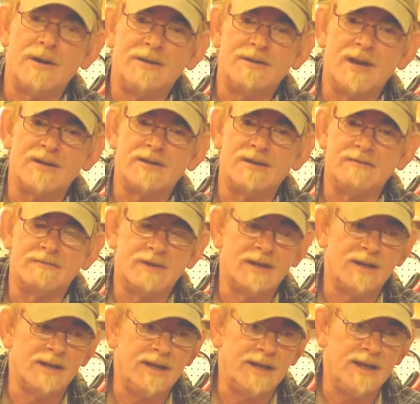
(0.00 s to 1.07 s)
it doesn't
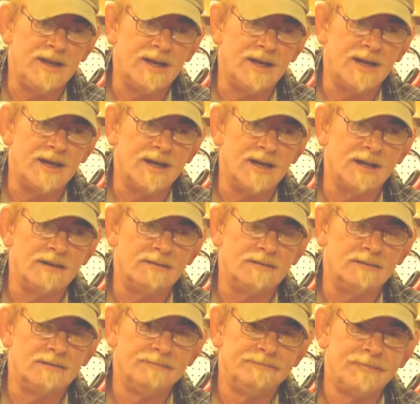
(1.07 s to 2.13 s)
really
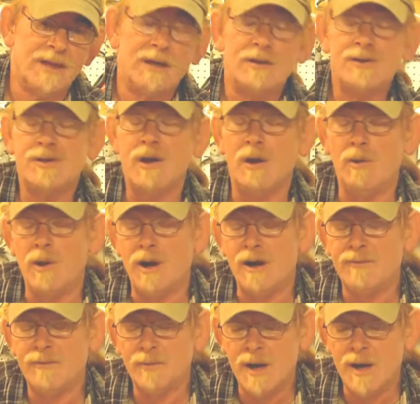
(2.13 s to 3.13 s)
show off